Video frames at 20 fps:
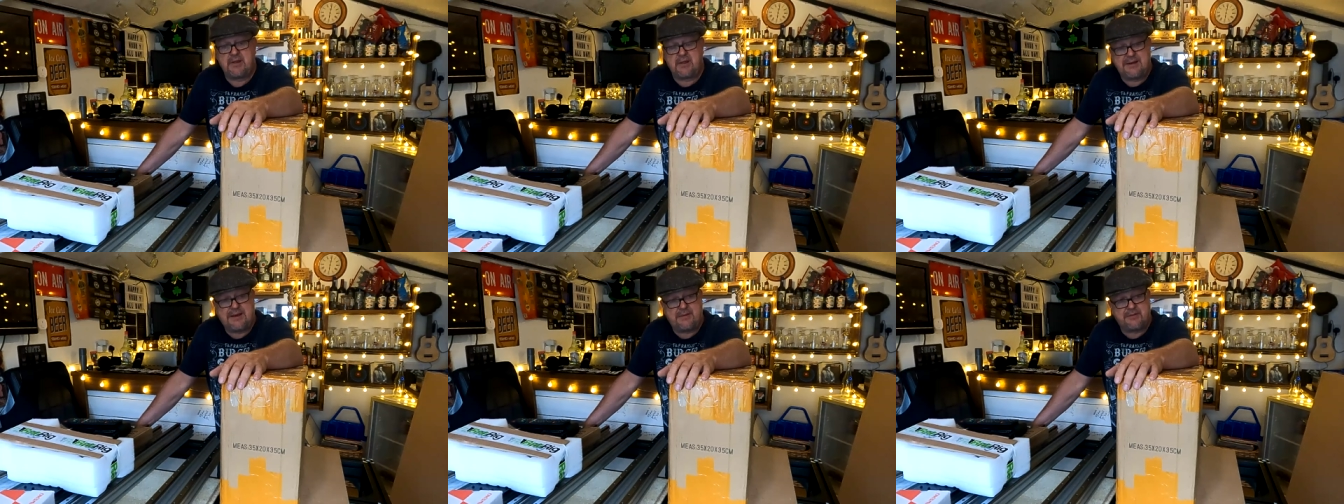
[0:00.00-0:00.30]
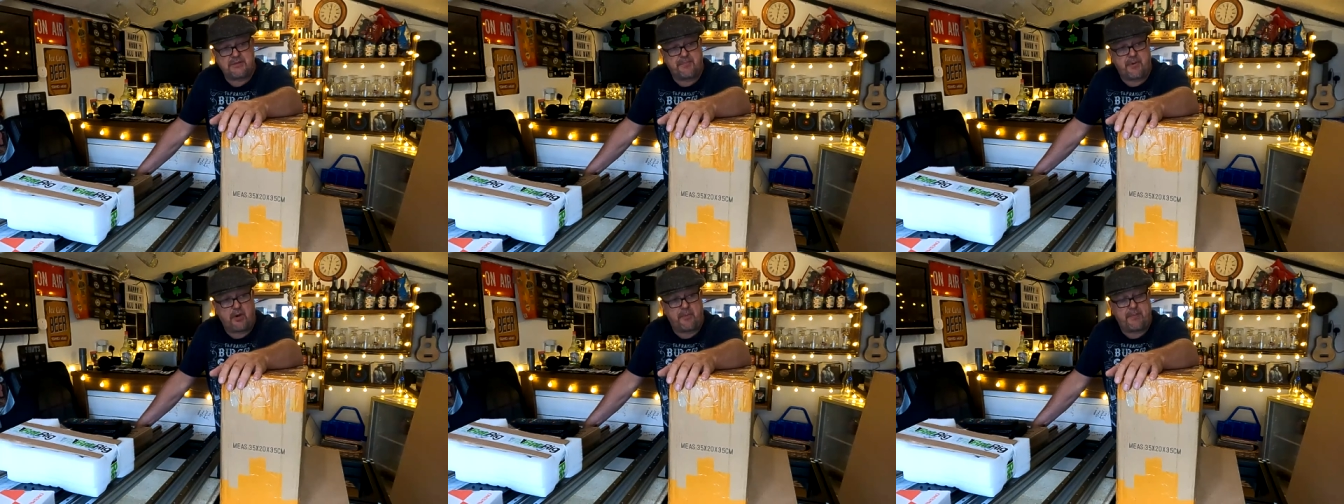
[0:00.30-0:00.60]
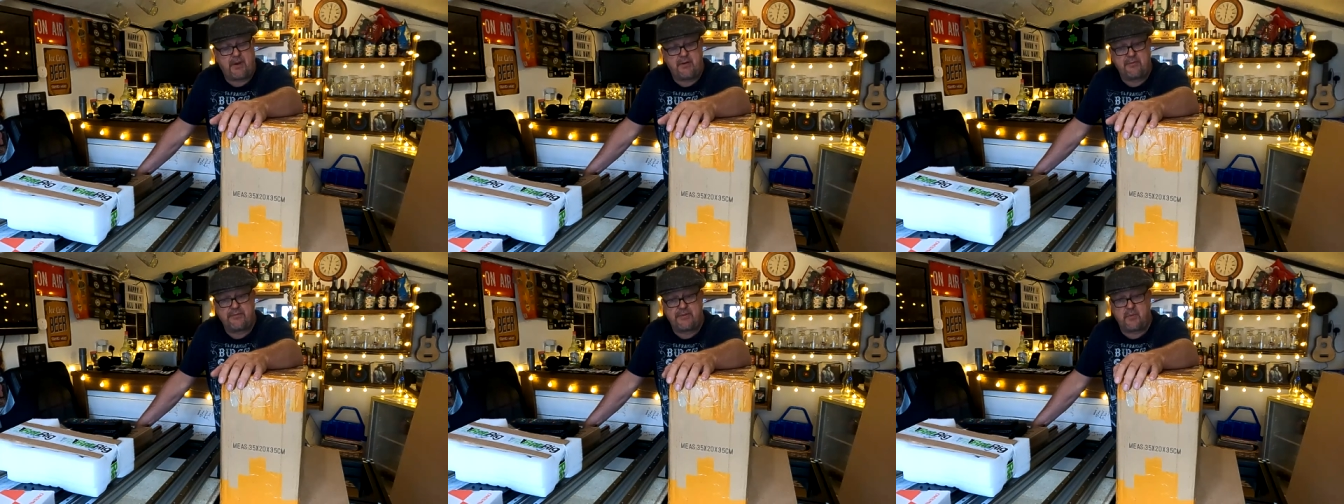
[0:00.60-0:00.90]
I'd love to pop
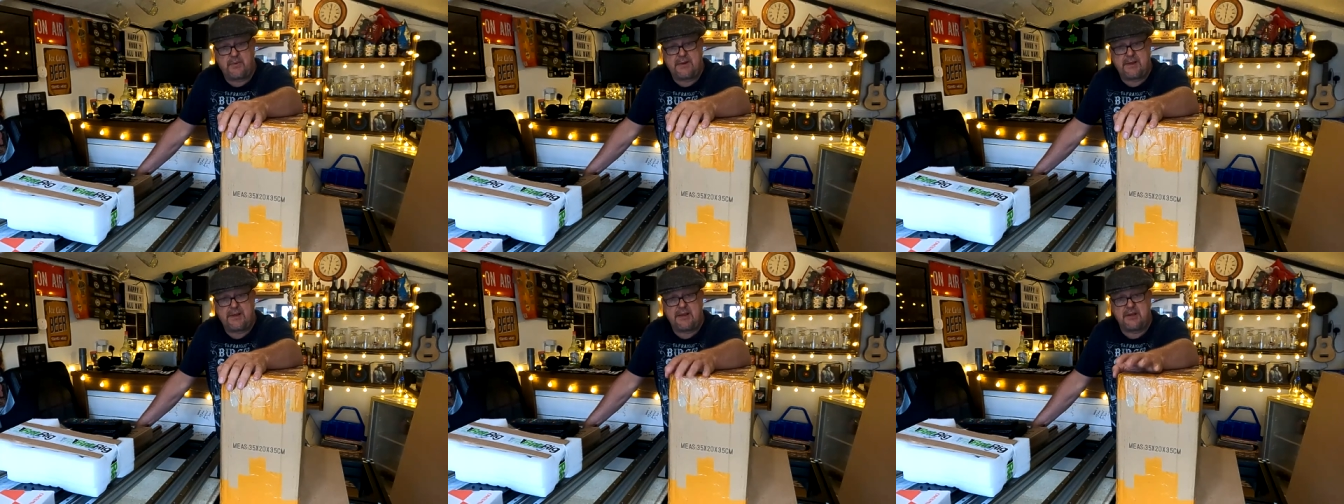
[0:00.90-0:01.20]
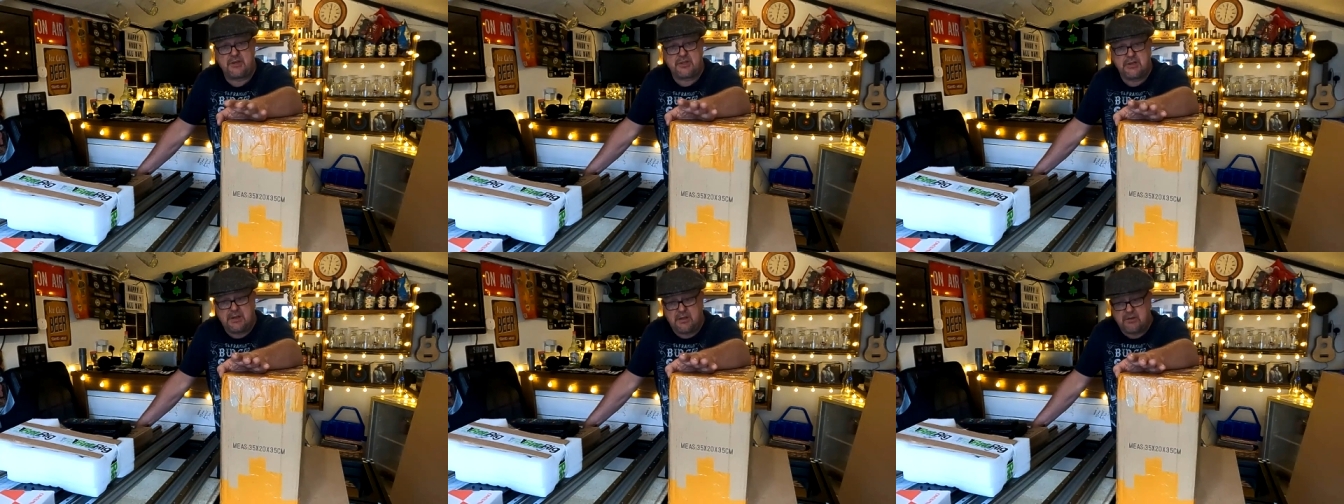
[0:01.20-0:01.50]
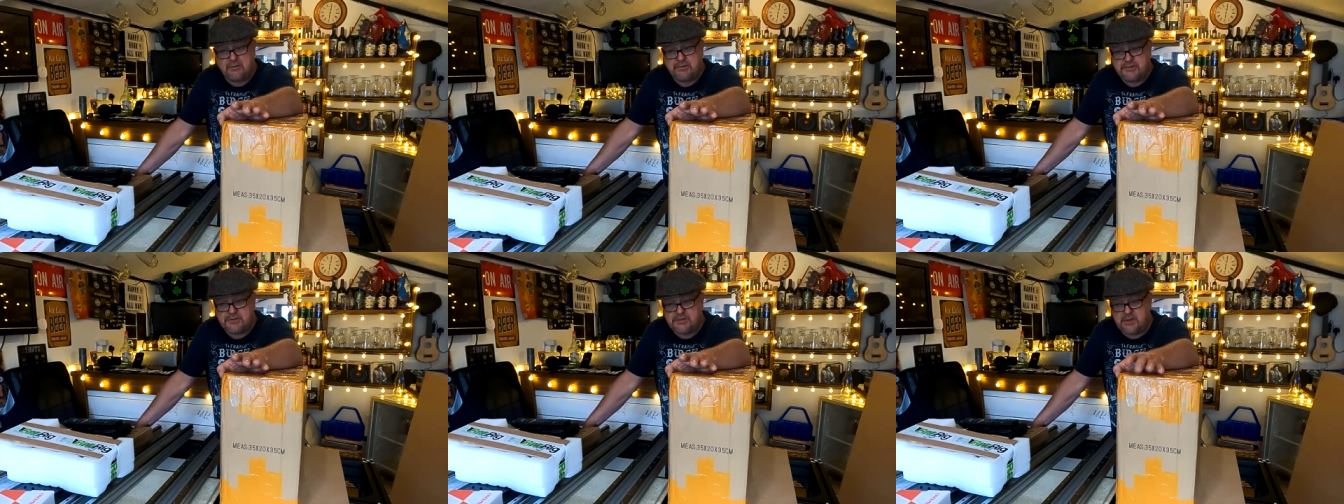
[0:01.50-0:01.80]
over there when I get a
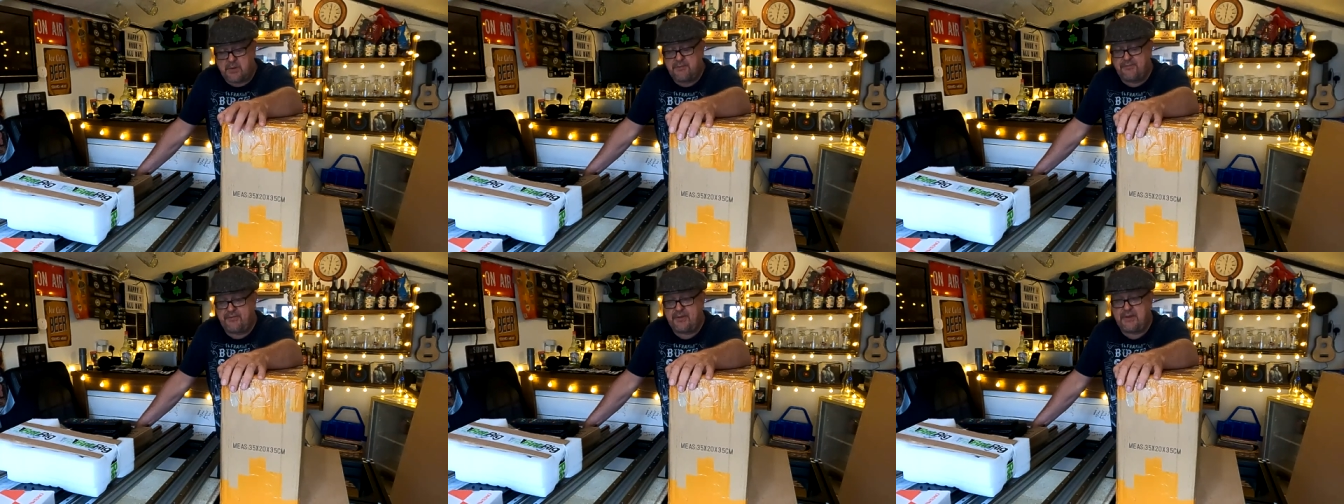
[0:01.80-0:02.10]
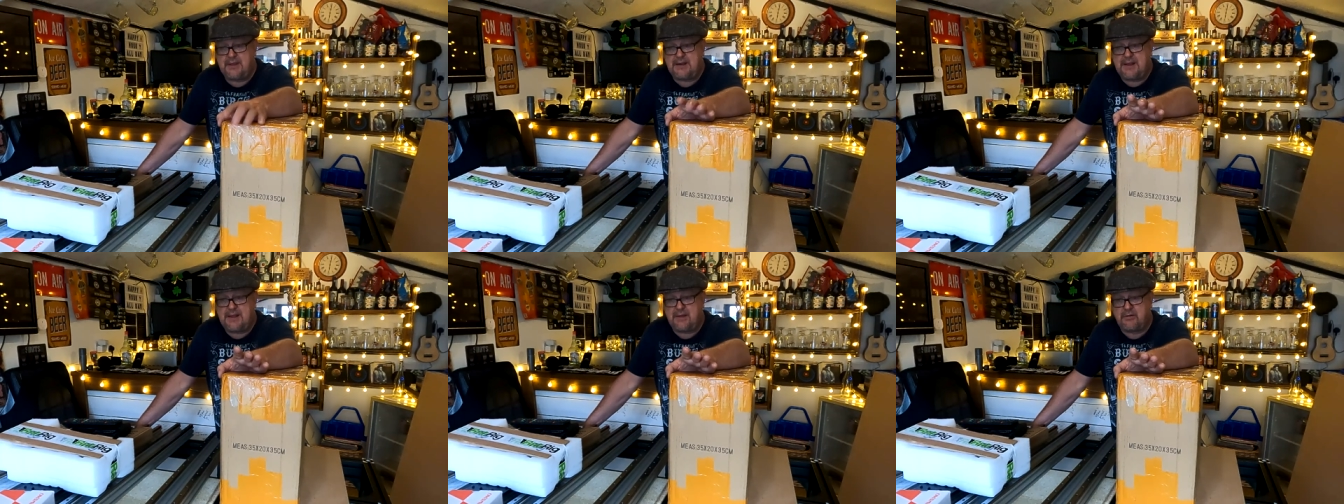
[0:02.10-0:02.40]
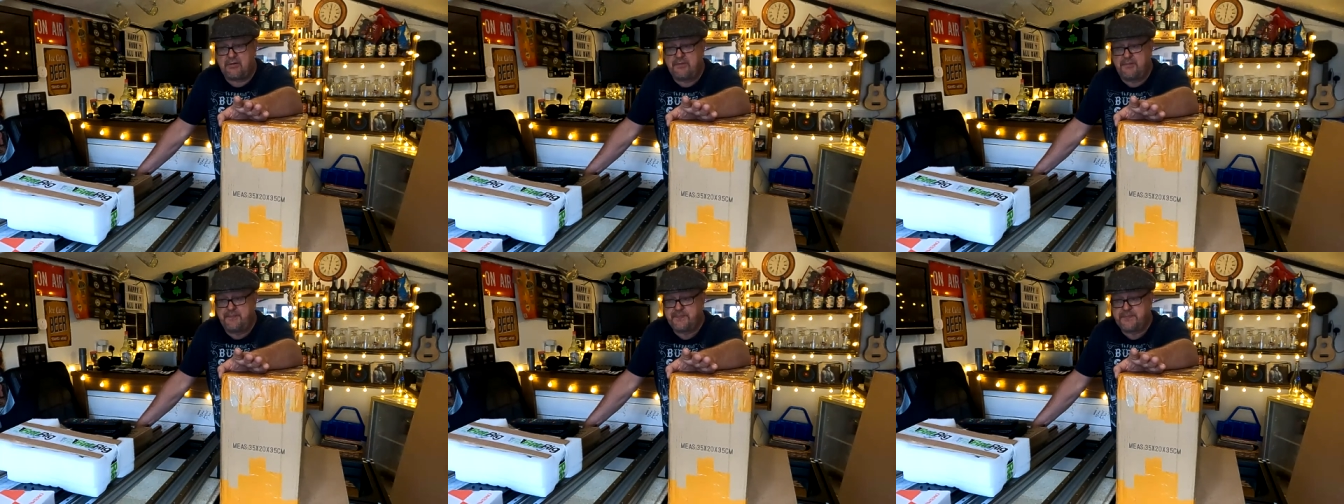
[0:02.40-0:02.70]
chance. I'm thinking, hang
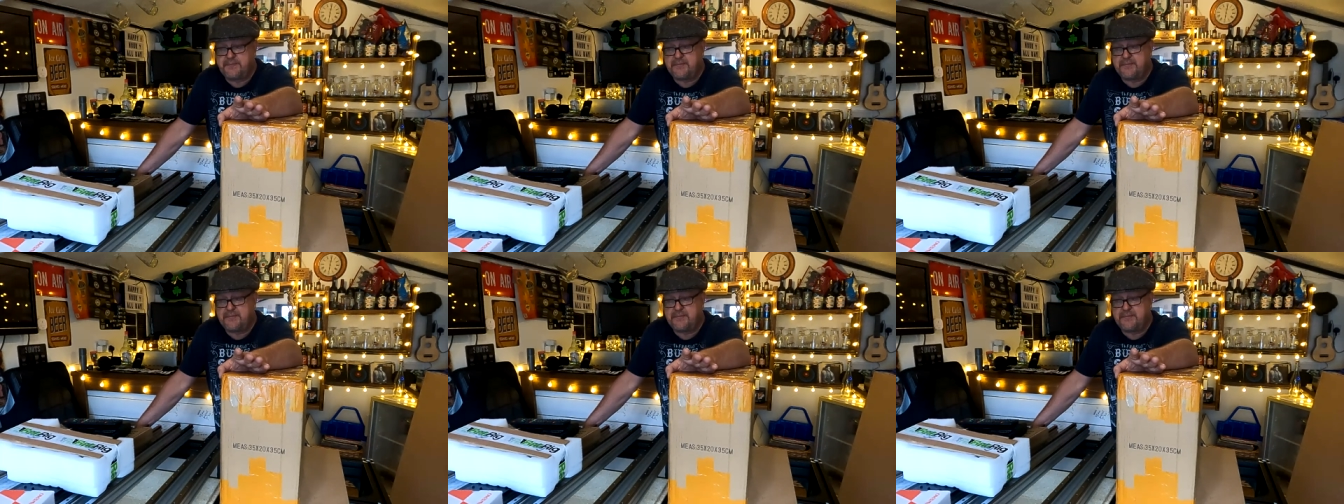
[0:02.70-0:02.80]
on,